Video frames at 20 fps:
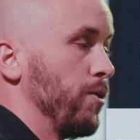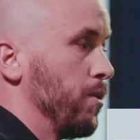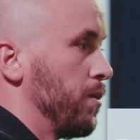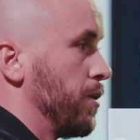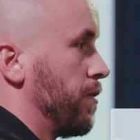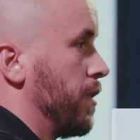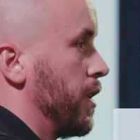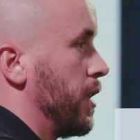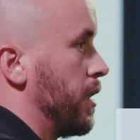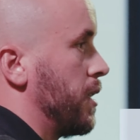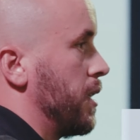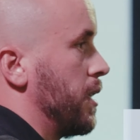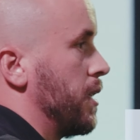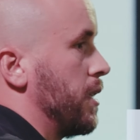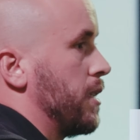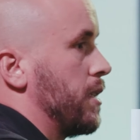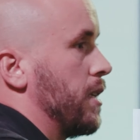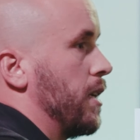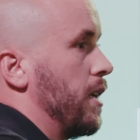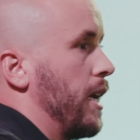forms
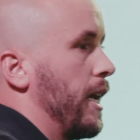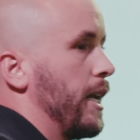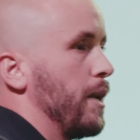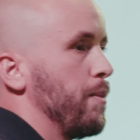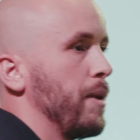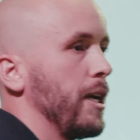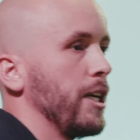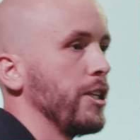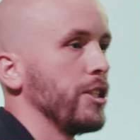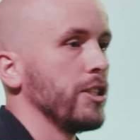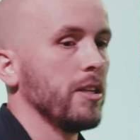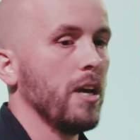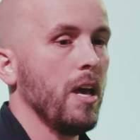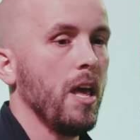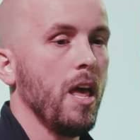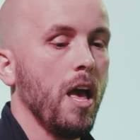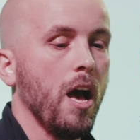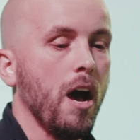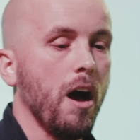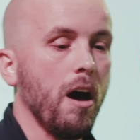versus landing pages,
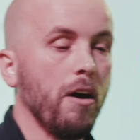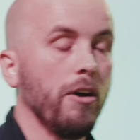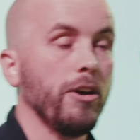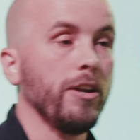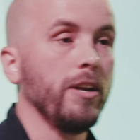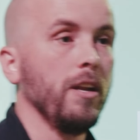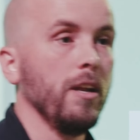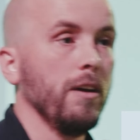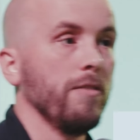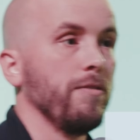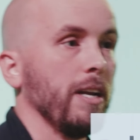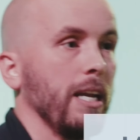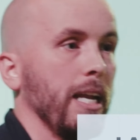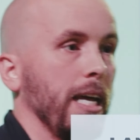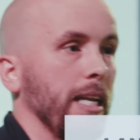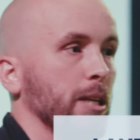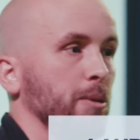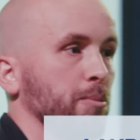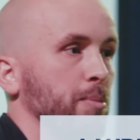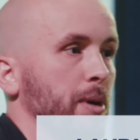I love a
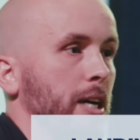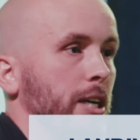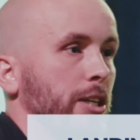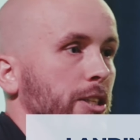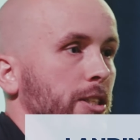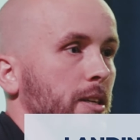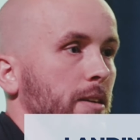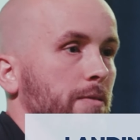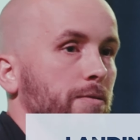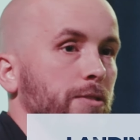landing page.